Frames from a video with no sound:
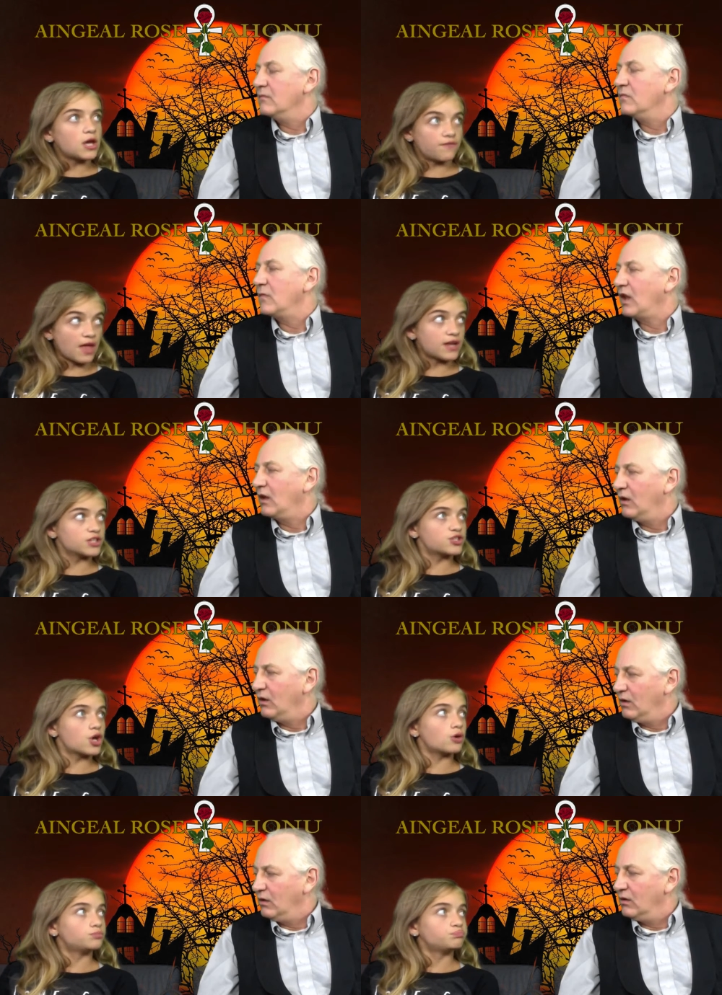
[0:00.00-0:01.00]
Speaker 1: if that is
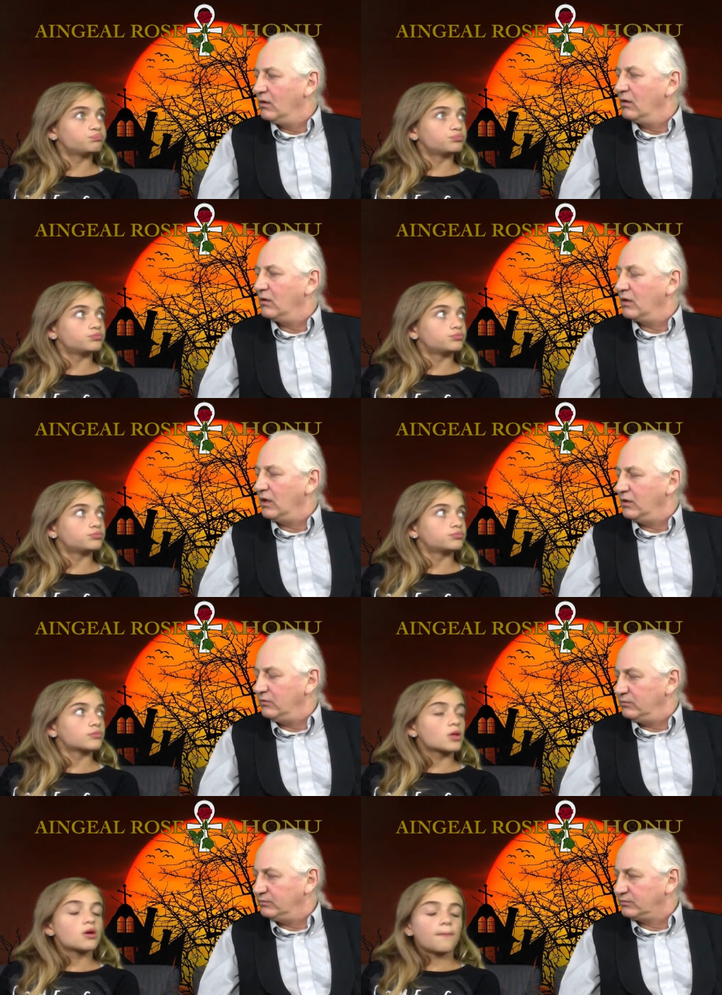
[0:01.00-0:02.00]
so. Okay.
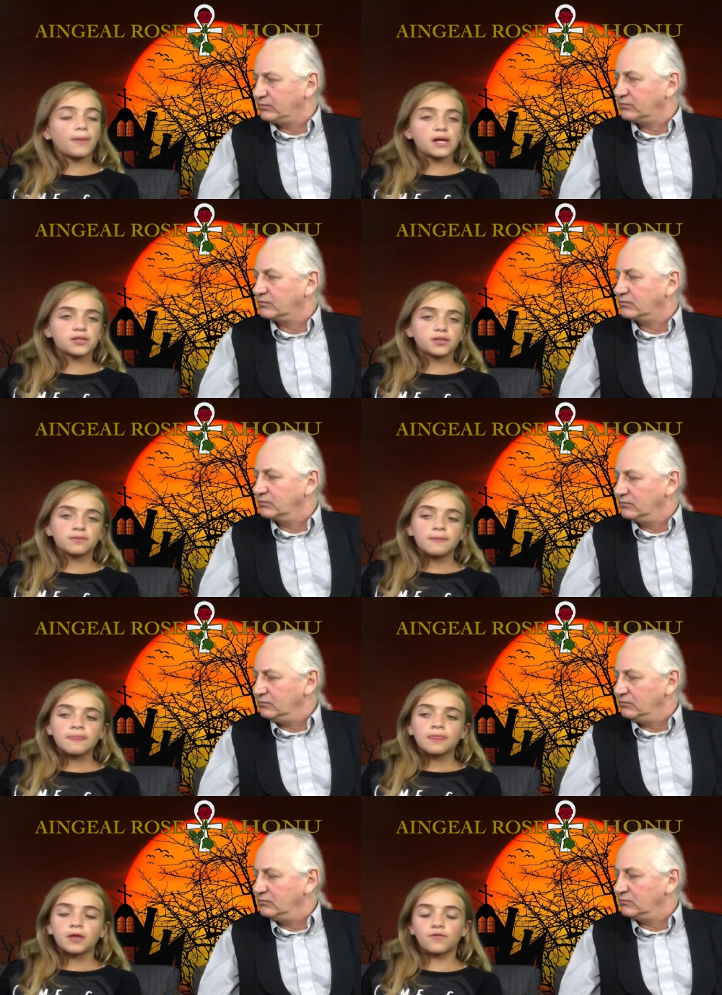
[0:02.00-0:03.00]
But
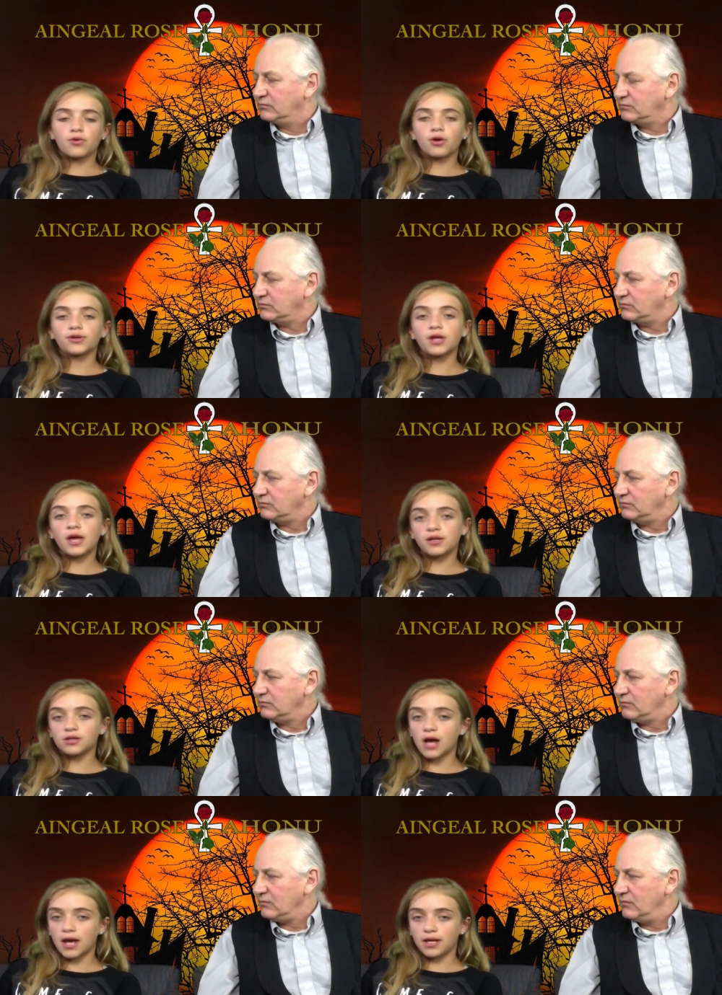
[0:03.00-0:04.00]
if you're on the
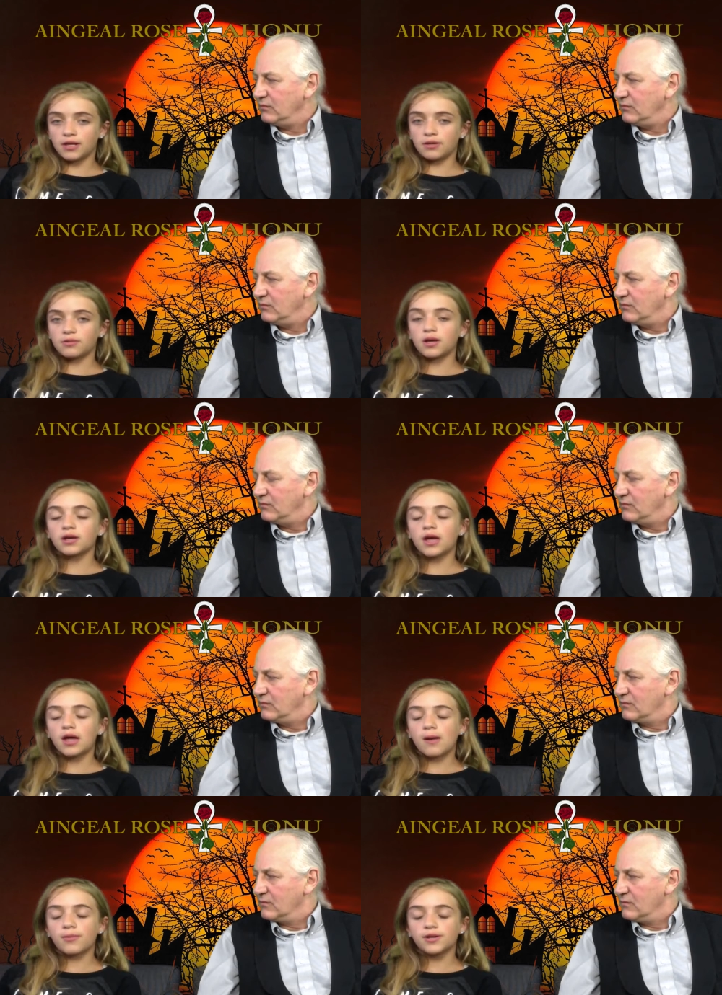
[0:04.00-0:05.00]
end dying,
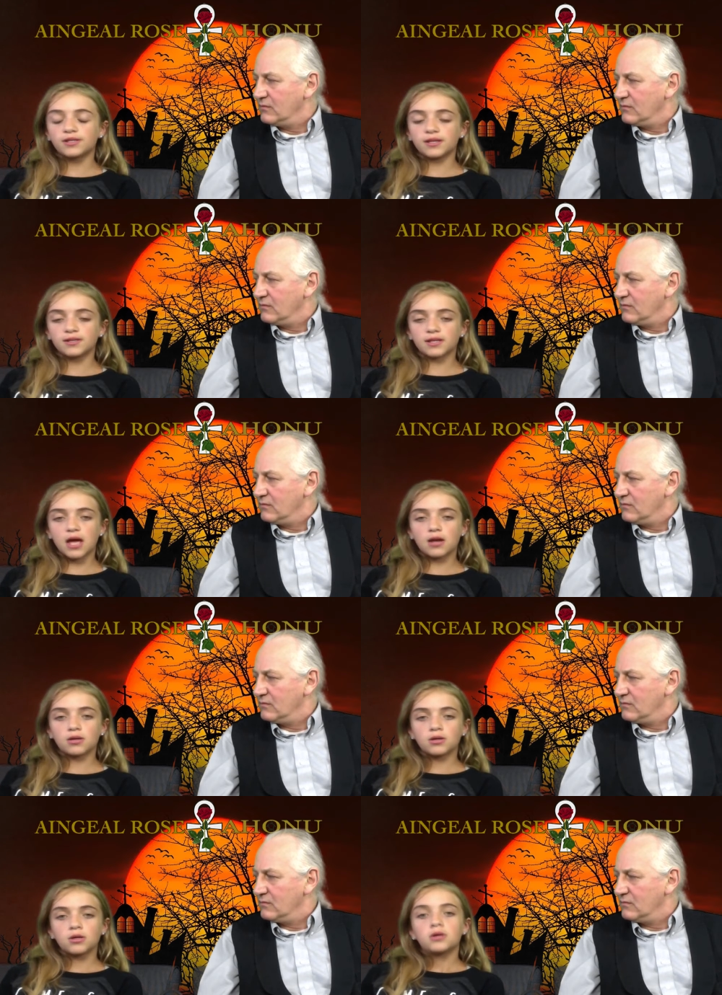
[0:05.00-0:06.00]
again, I'm going to say this
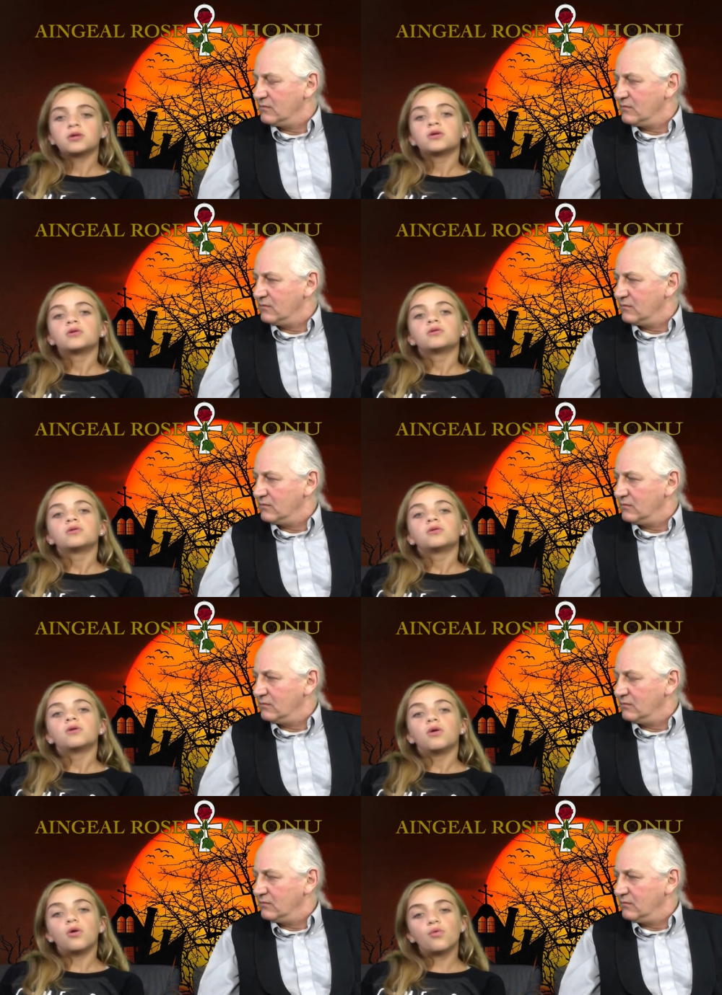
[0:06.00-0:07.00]
again,
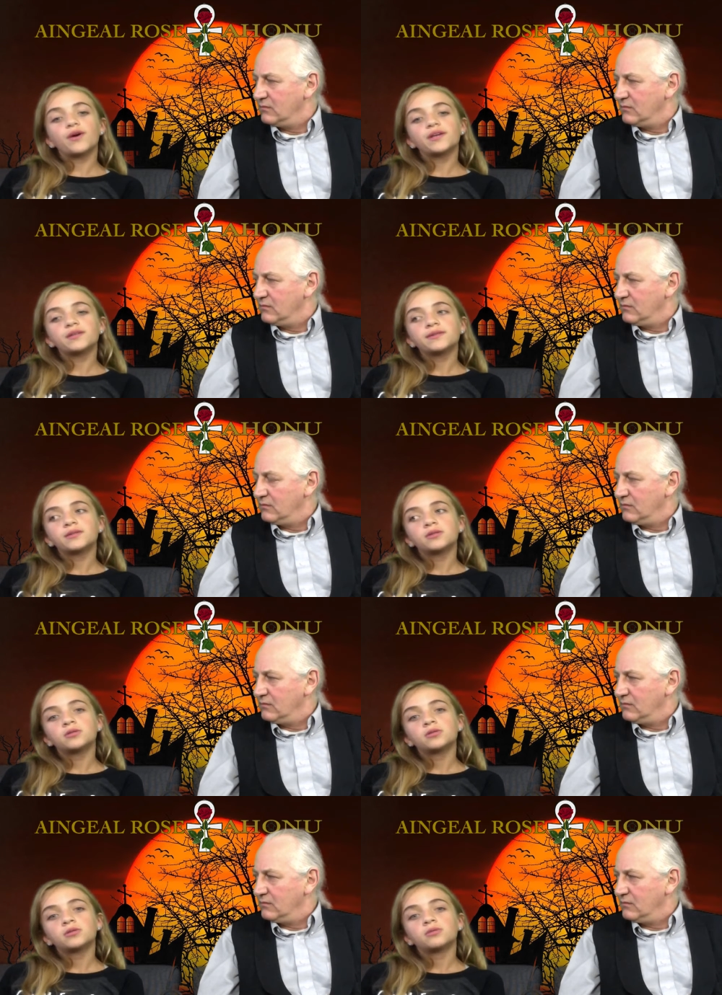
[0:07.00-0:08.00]

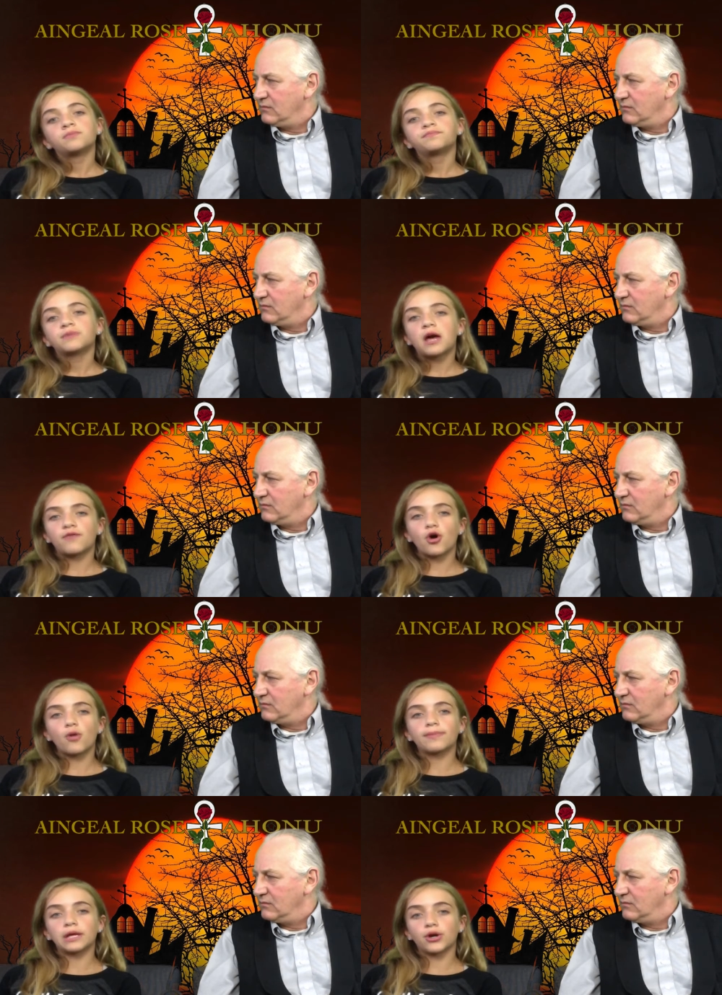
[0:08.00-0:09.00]
always have
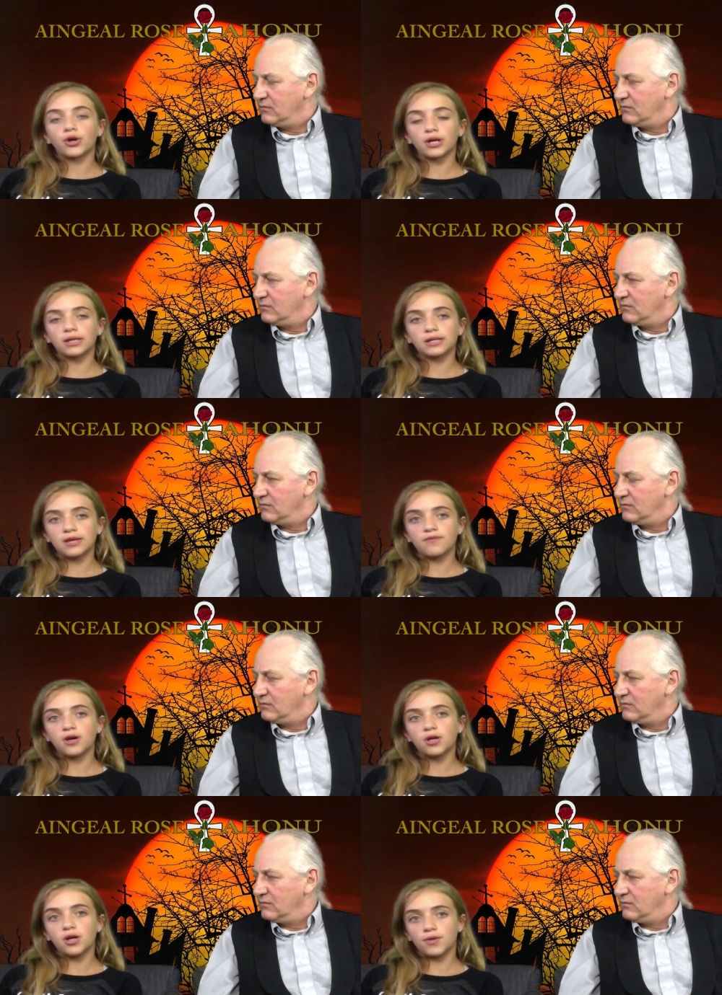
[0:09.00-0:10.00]
hope that you're going to
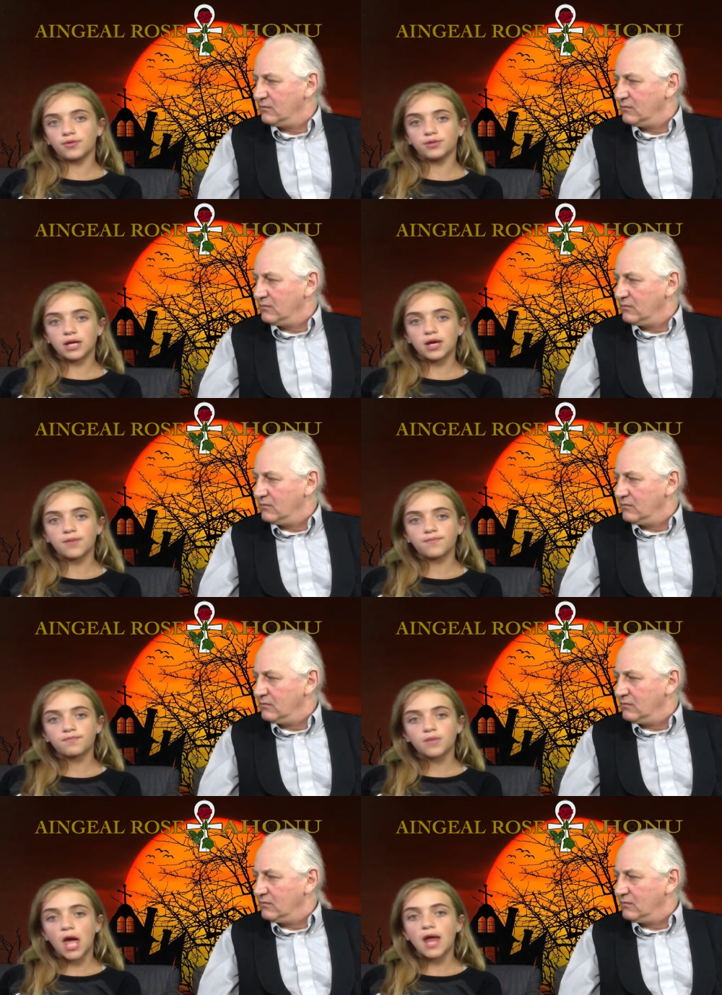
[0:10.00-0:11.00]
live another day.
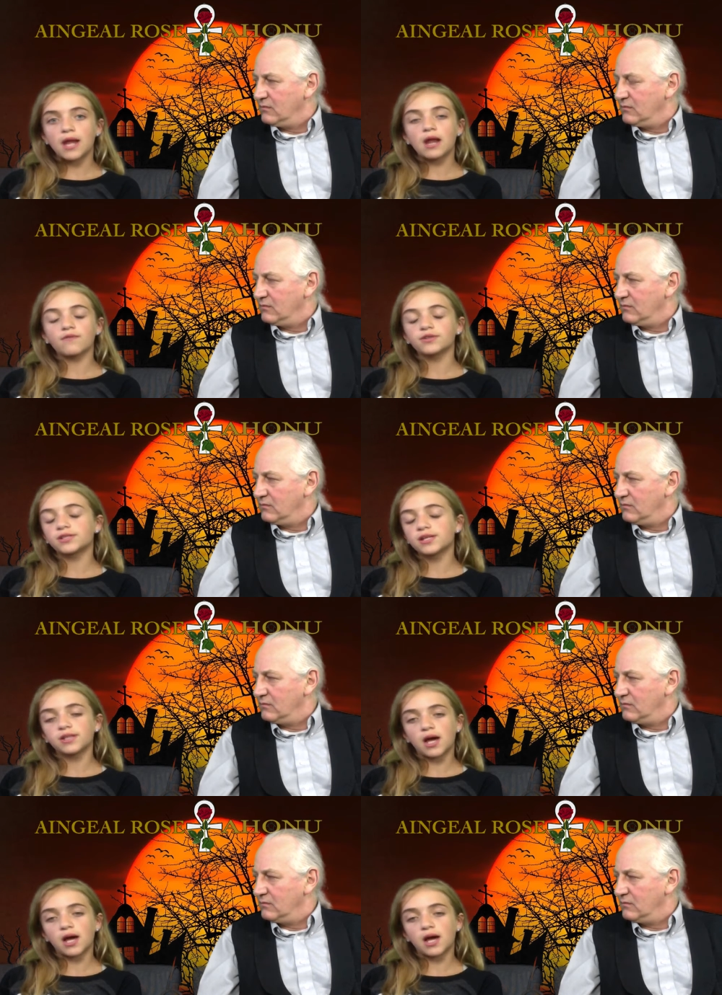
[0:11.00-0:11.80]
And never say